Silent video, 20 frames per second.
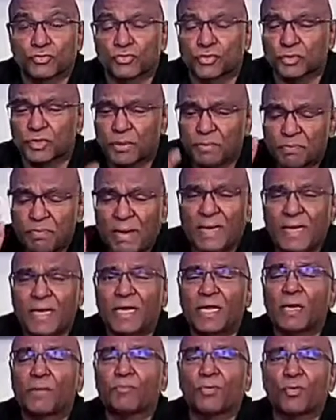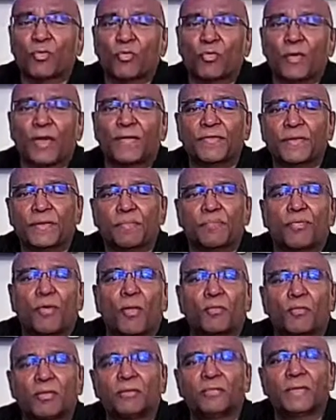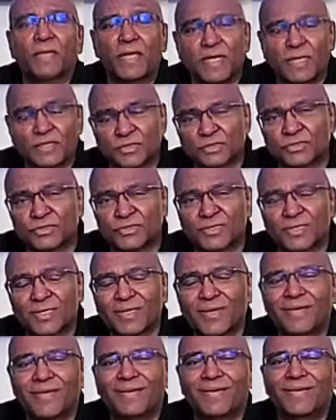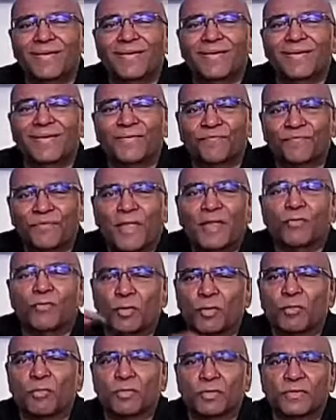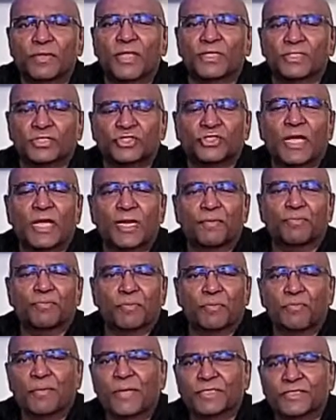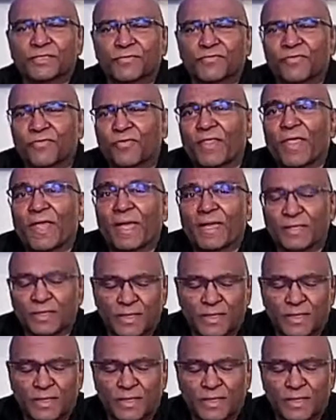So depending upon where the problem is, then we will then sign up the patient for that.